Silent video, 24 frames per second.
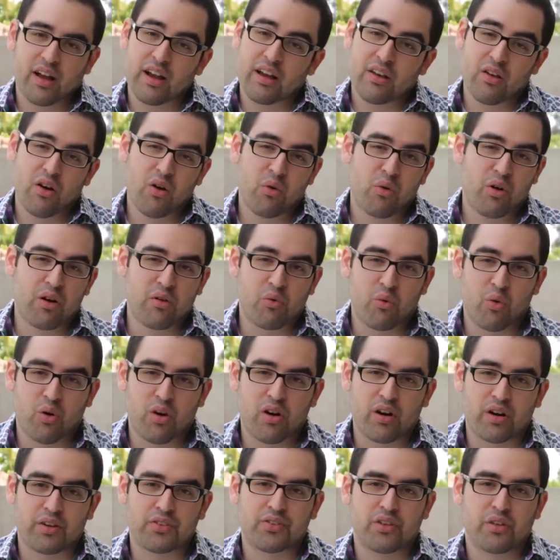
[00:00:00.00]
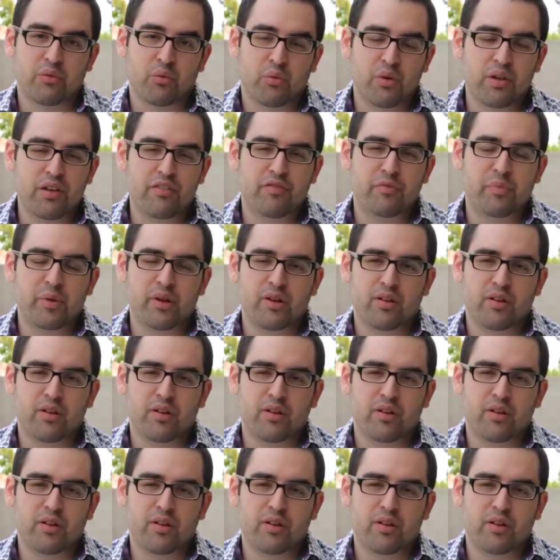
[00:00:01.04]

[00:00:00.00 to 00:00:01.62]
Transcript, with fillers: I know what works and we've